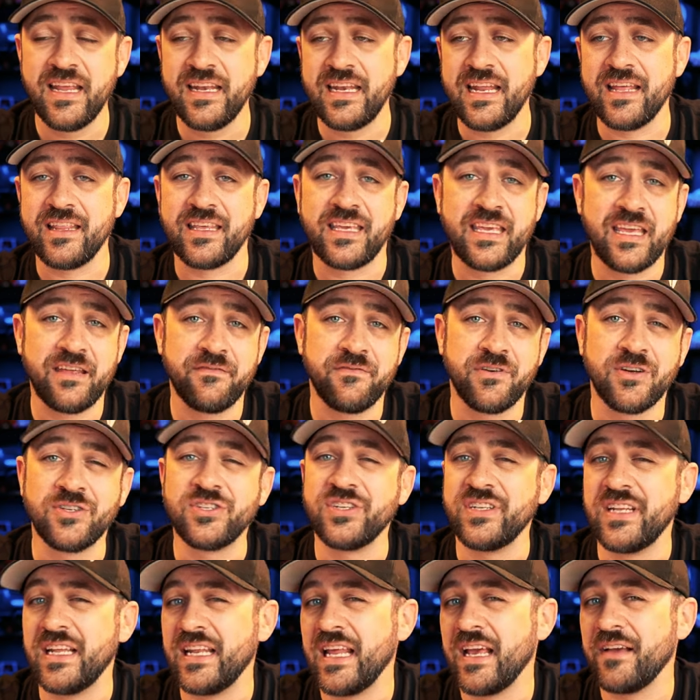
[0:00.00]
Now the kit
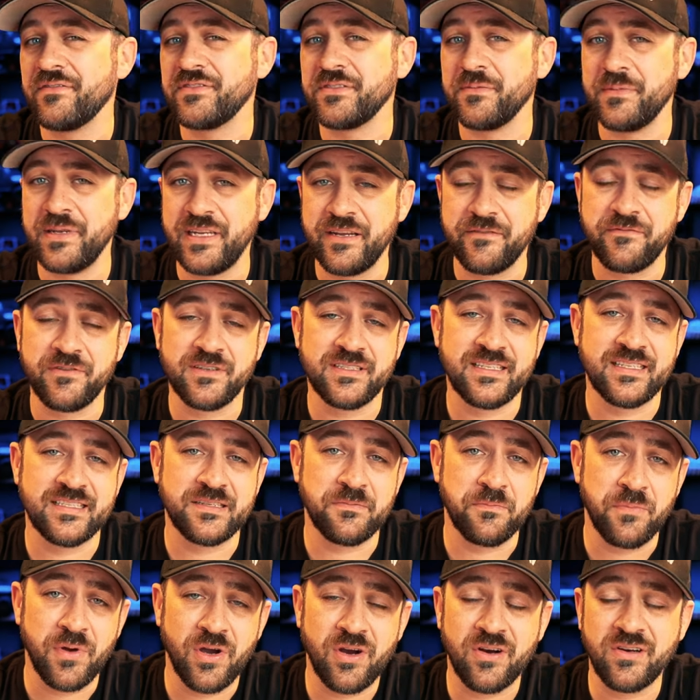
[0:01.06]
version did have some differences
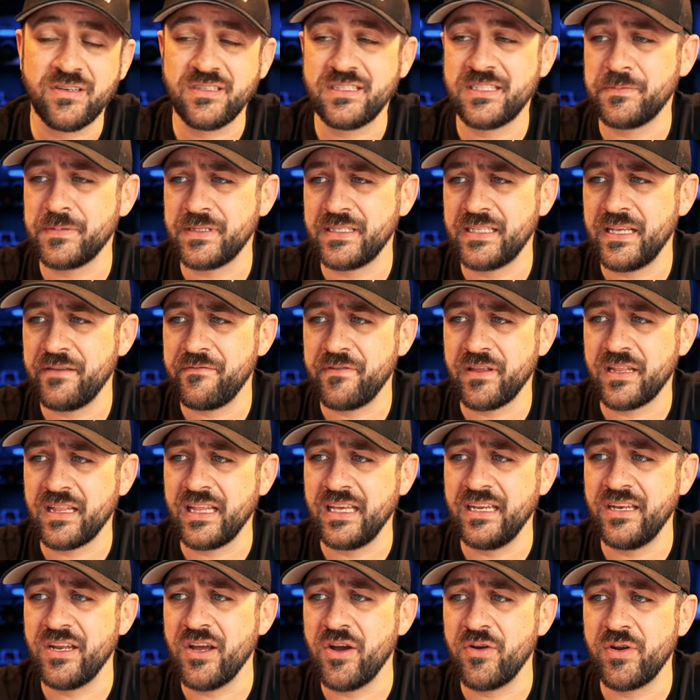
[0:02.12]
in parts,
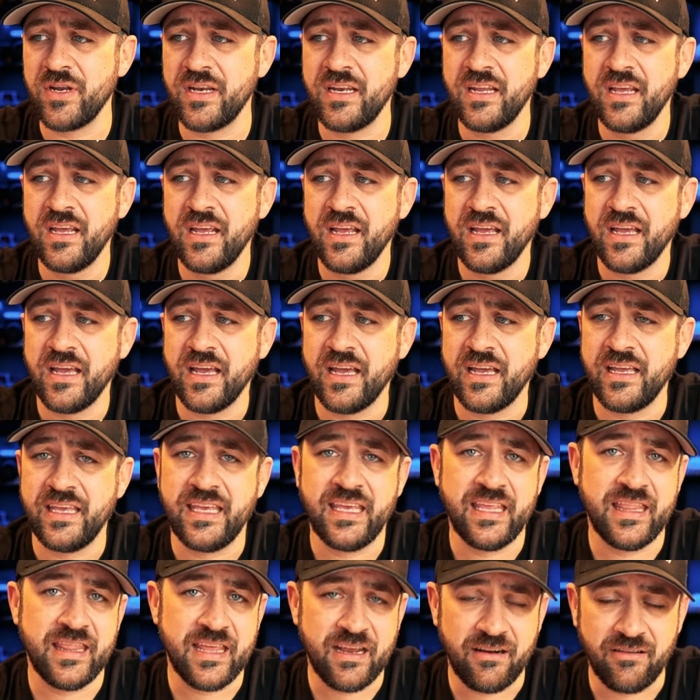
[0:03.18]
specifically noted uh,
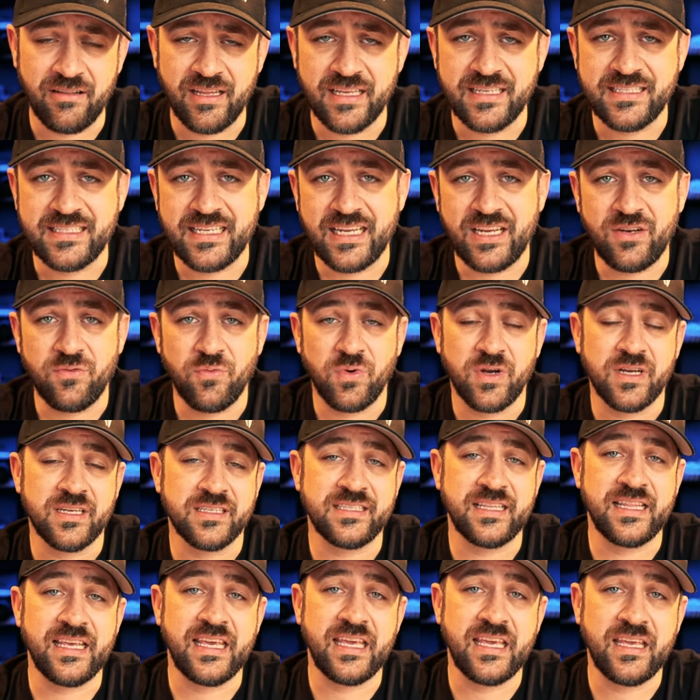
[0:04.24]
in their listing
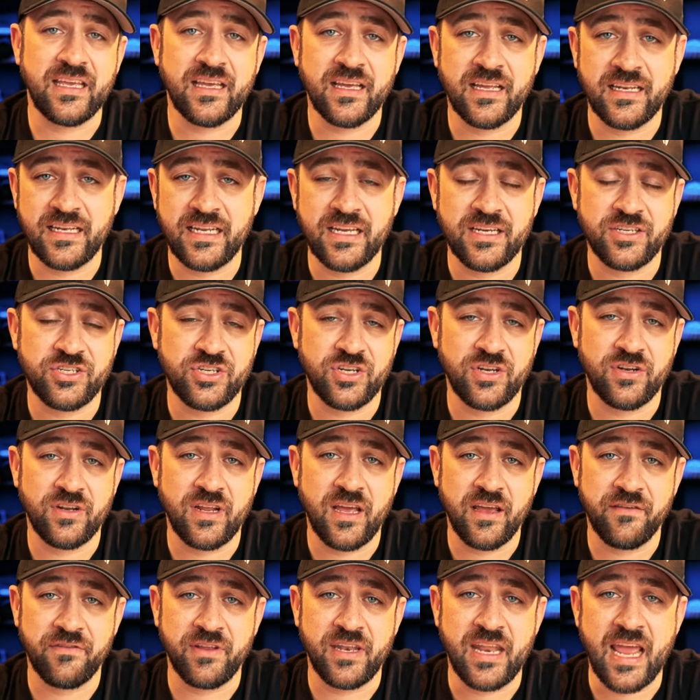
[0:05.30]
was the addition
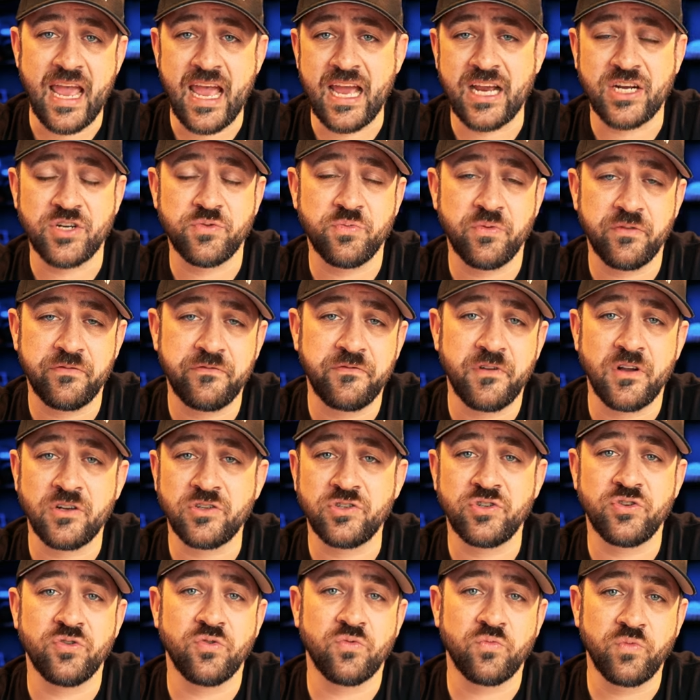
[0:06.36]
of an actual
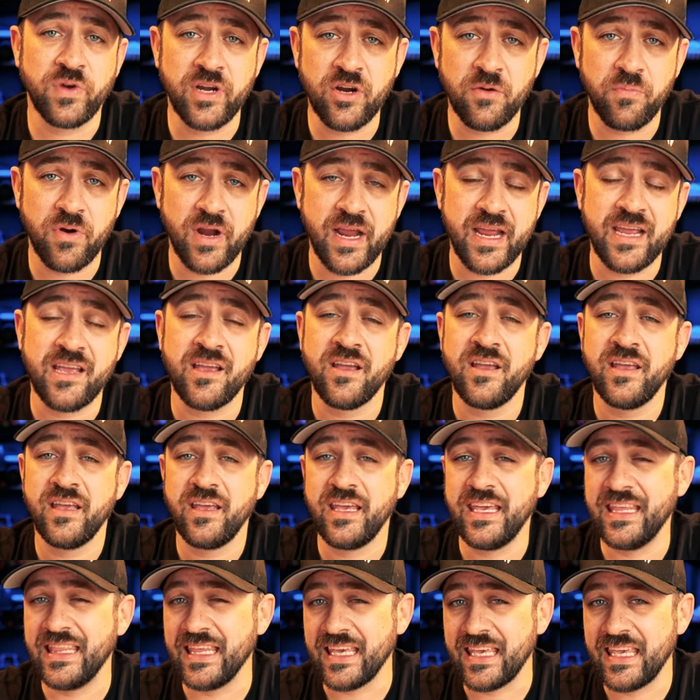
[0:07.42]
functional rear brake
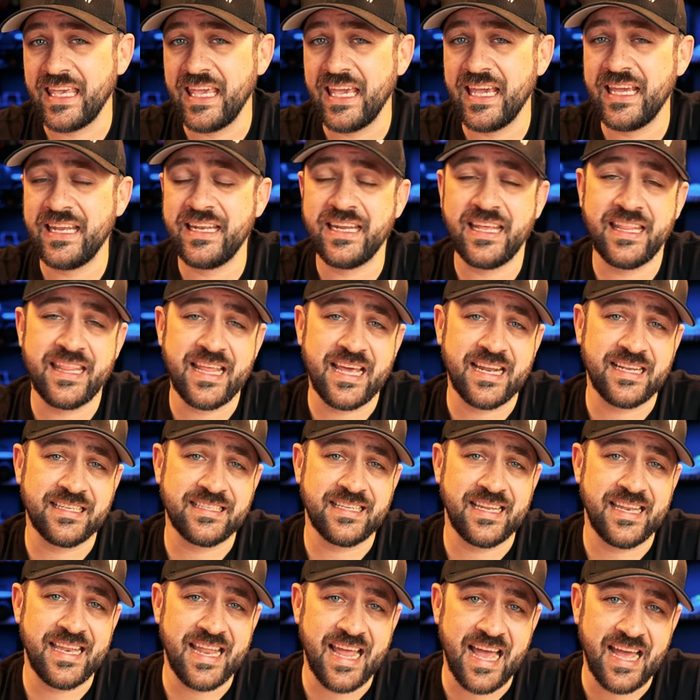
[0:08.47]
in the kit, and that is
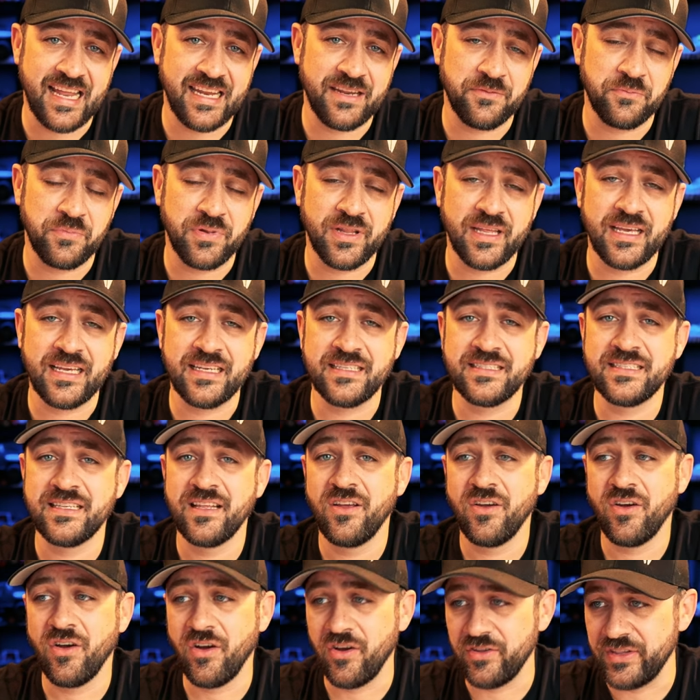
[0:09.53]
not in place
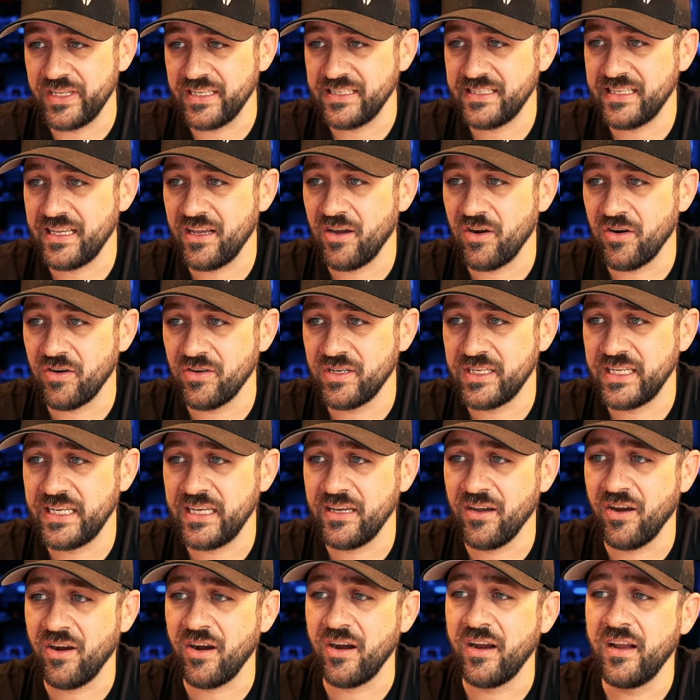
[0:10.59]
on this
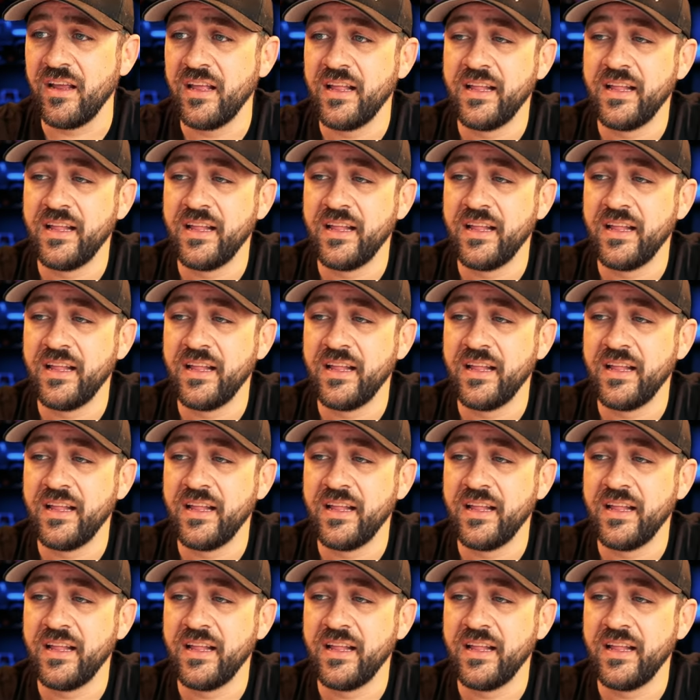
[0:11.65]
RTR.